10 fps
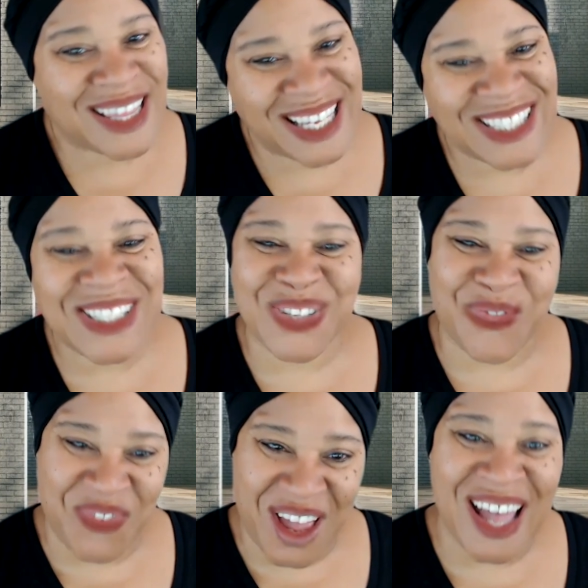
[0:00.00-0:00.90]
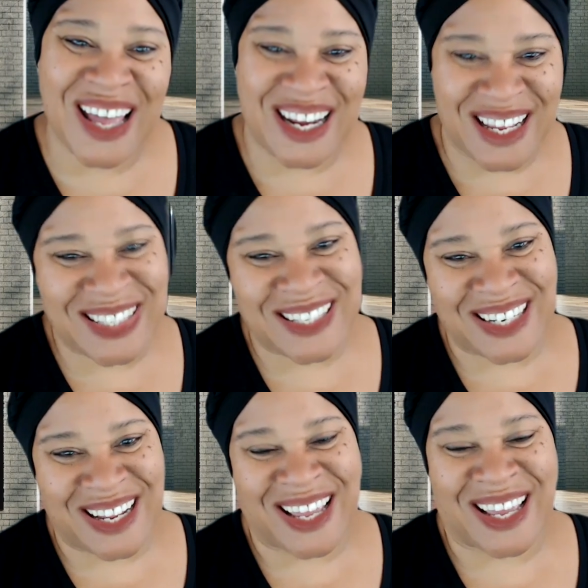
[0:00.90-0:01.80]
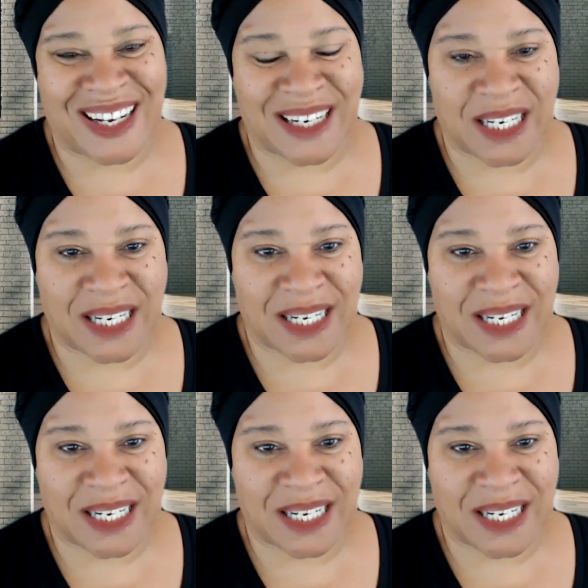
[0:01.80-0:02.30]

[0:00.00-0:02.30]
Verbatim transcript: this is fun, isn't it?